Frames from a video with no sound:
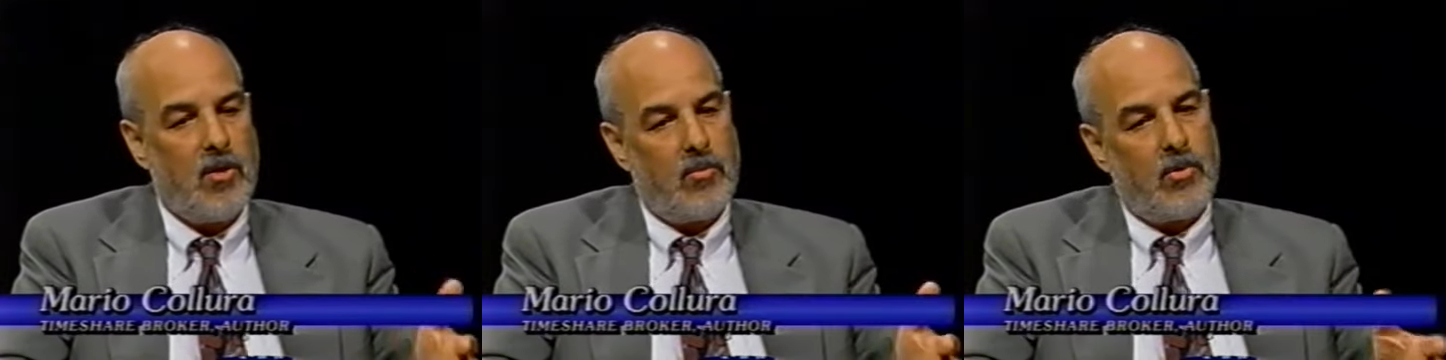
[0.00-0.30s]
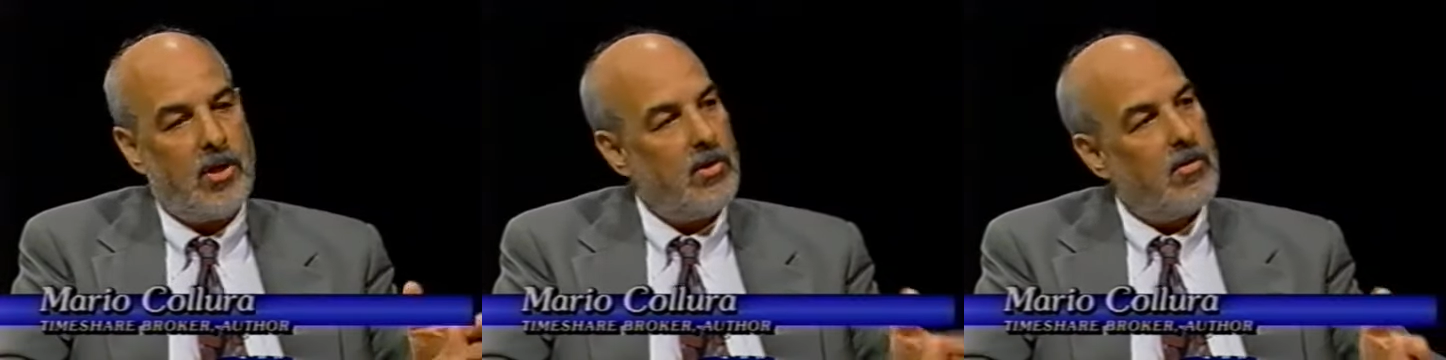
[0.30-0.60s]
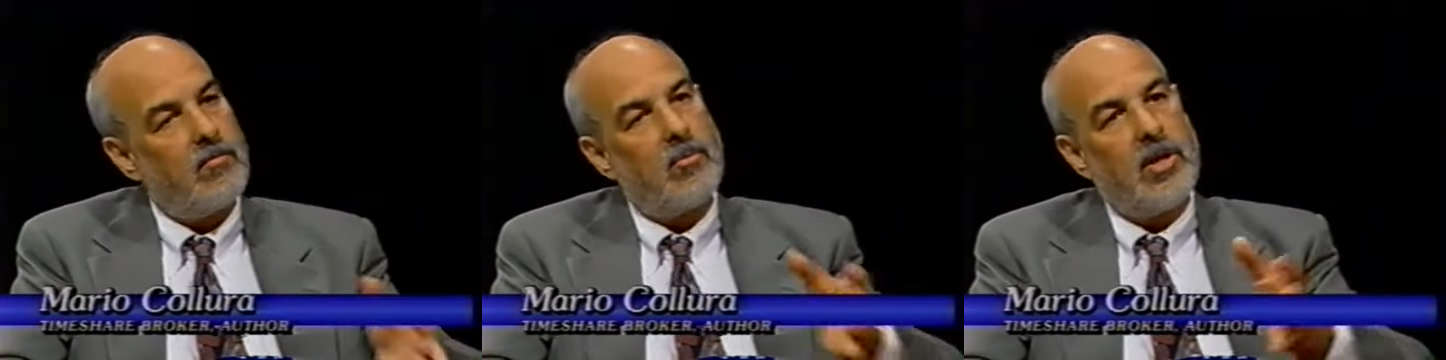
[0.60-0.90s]
putting your
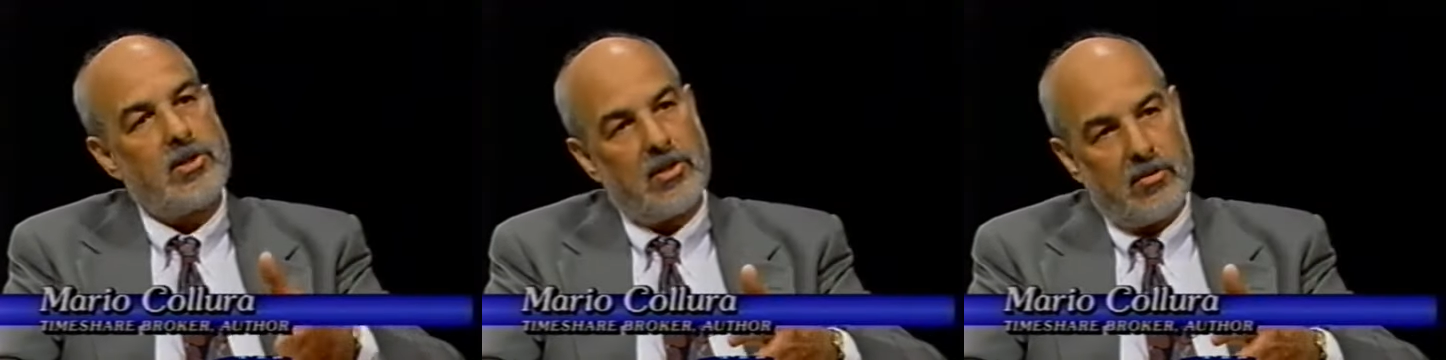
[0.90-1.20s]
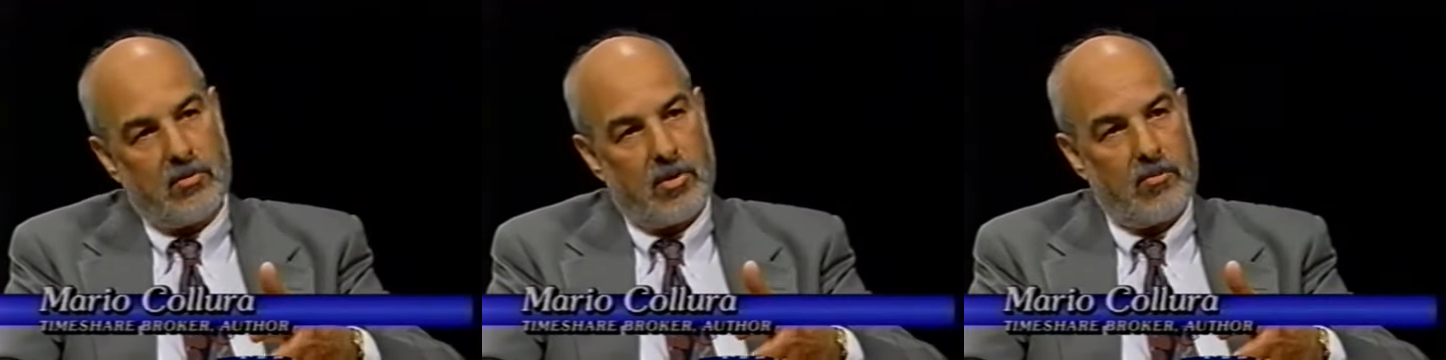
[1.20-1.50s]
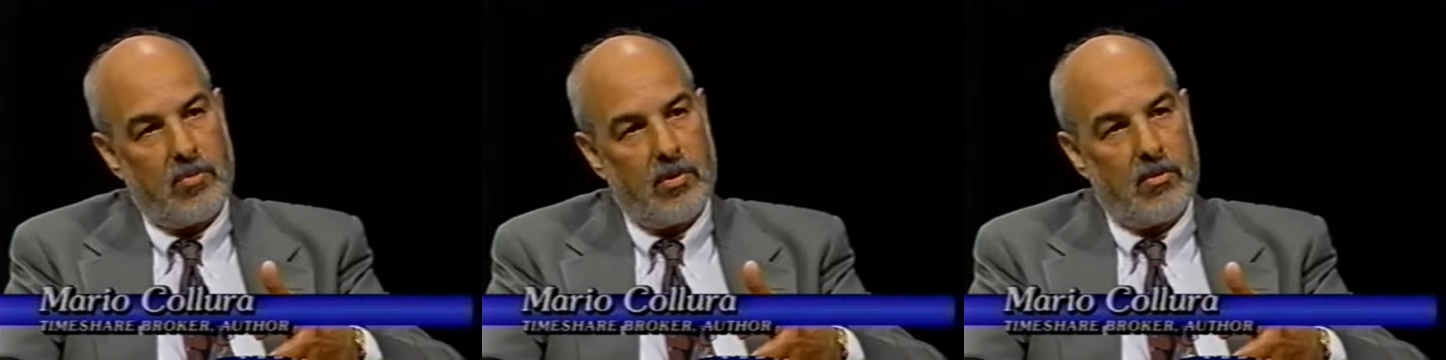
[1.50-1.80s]
information into a
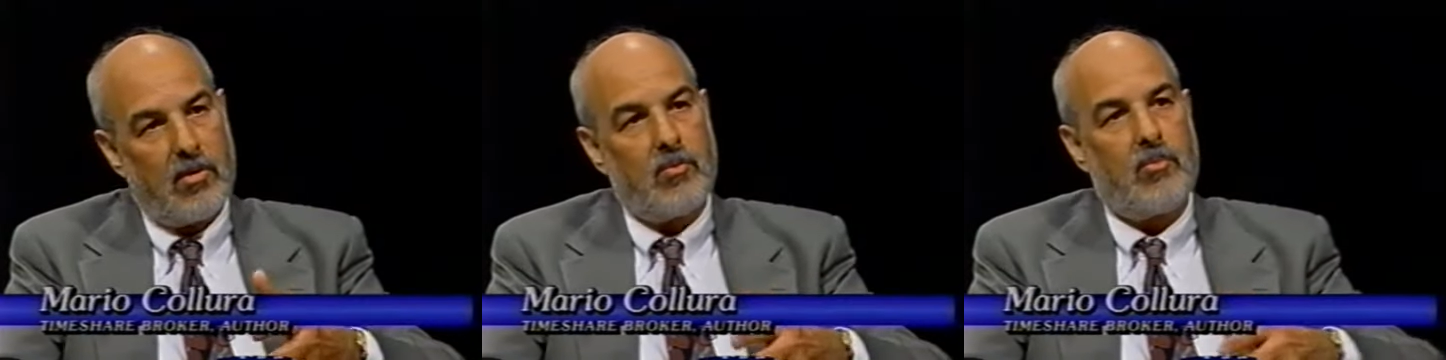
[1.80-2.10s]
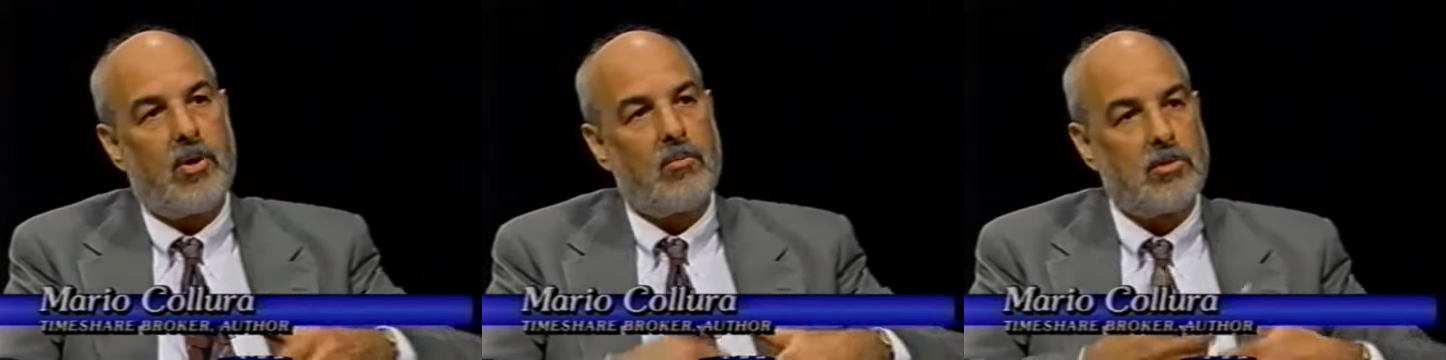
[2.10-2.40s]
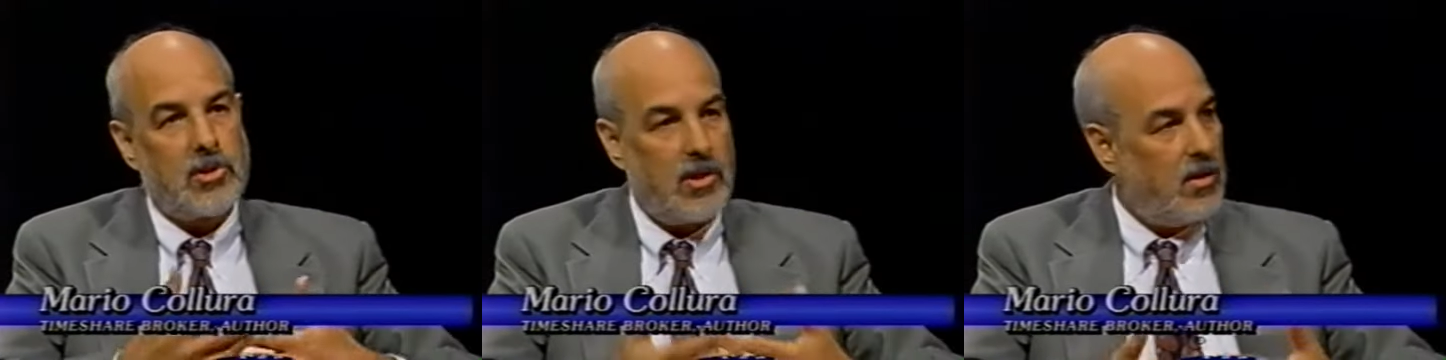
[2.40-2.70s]
computer,
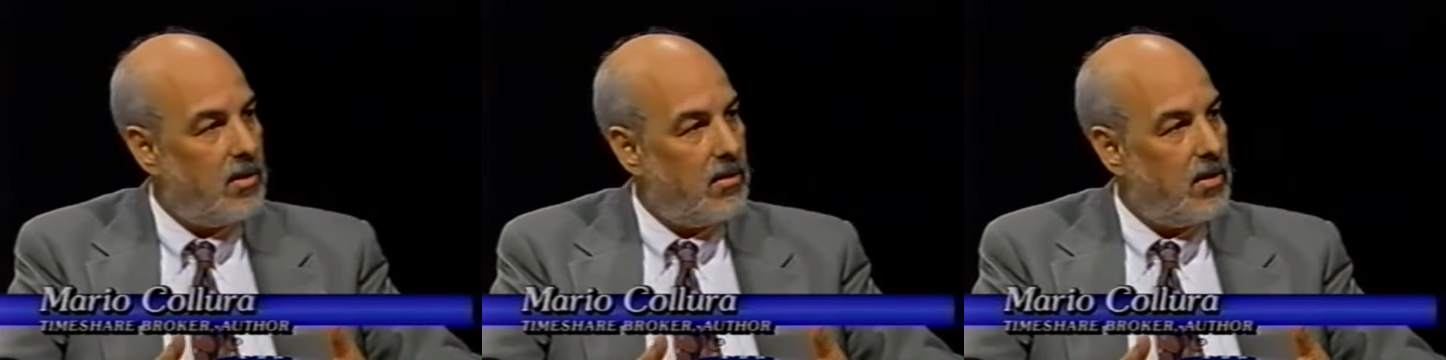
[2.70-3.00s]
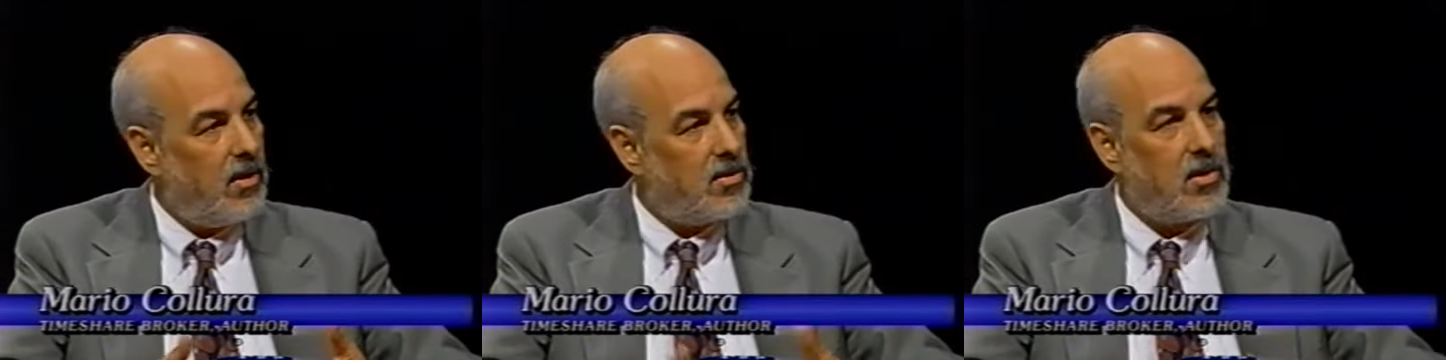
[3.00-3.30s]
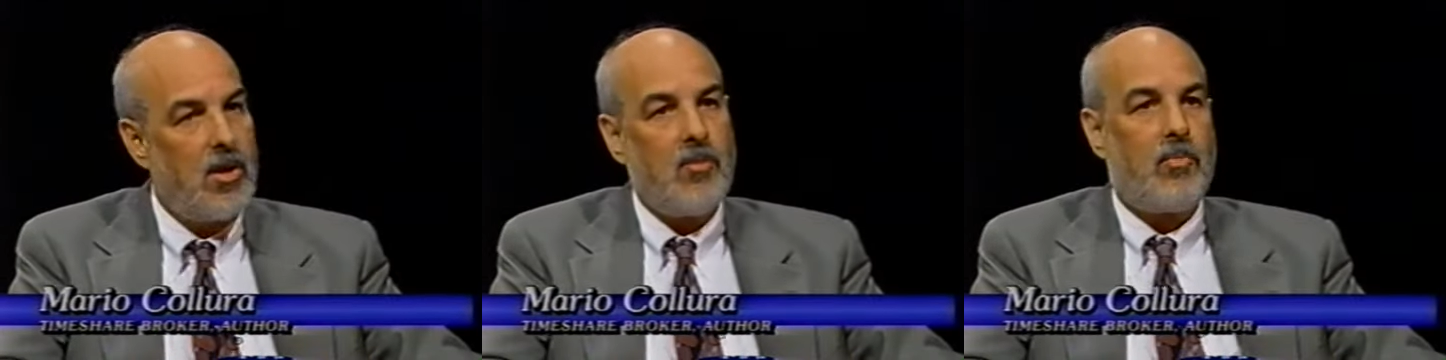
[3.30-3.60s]
publishing a list,
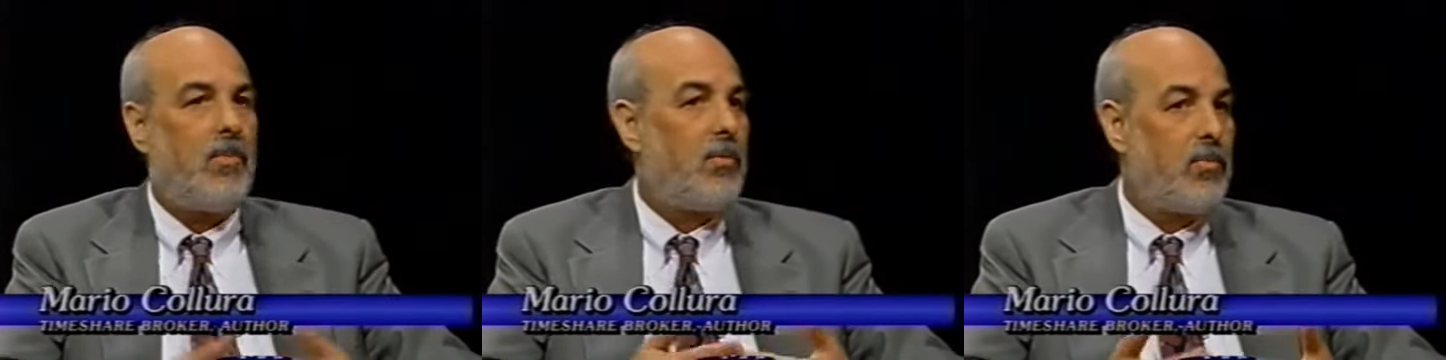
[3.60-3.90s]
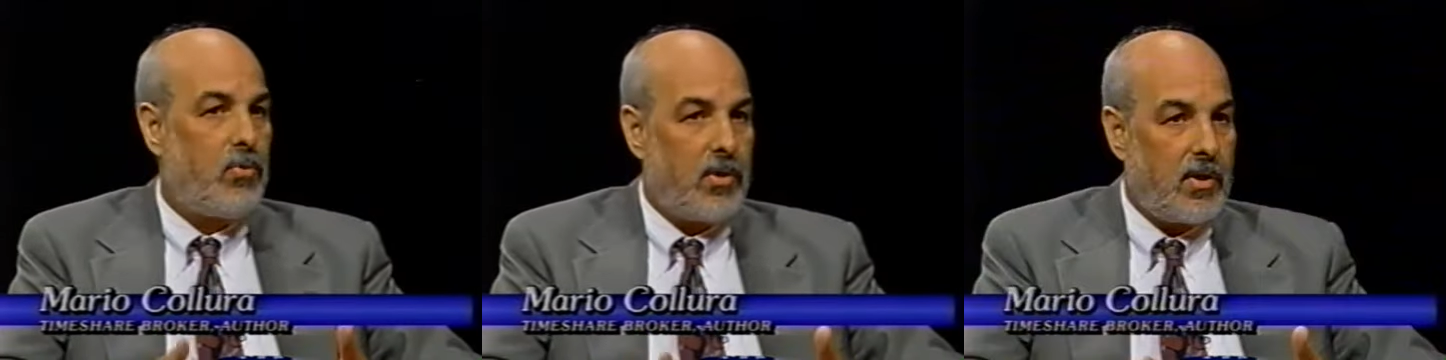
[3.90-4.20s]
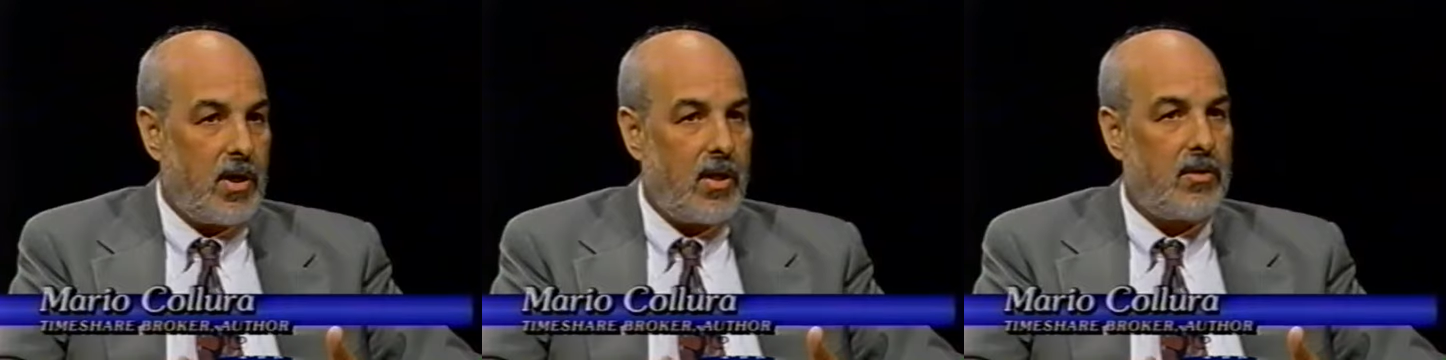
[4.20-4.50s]
maybe putting
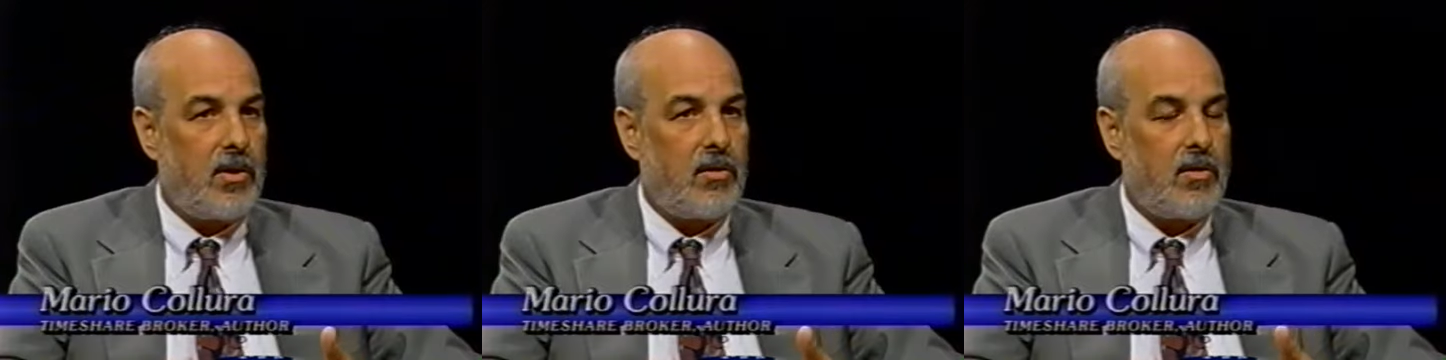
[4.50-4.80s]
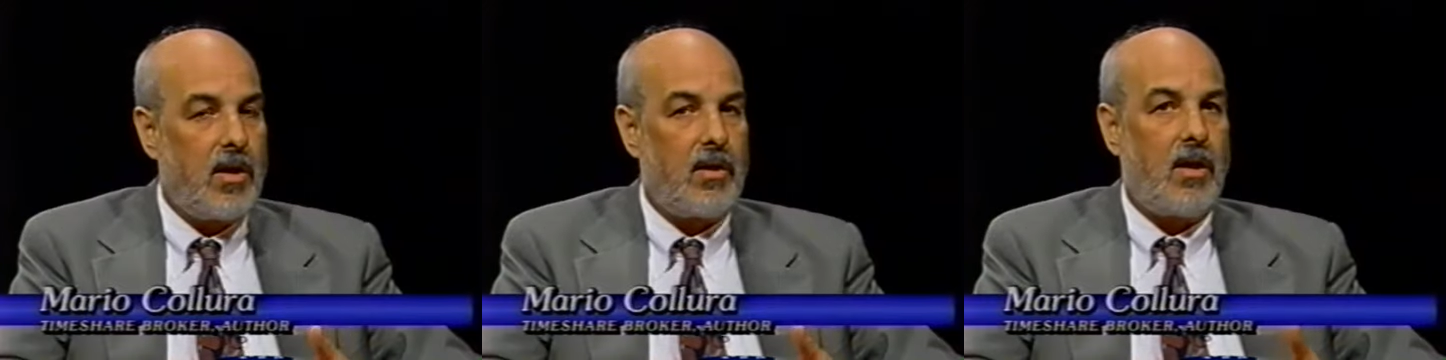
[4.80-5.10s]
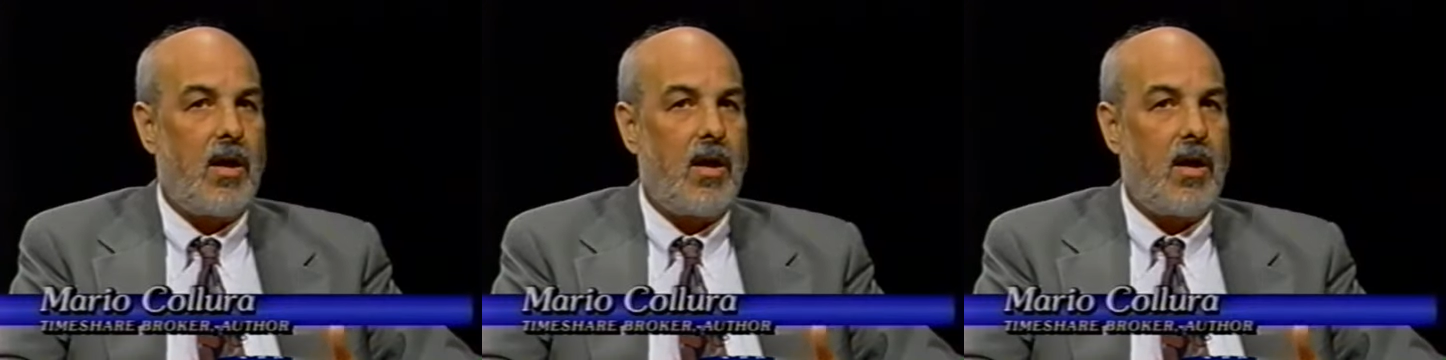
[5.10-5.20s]
it on the internet.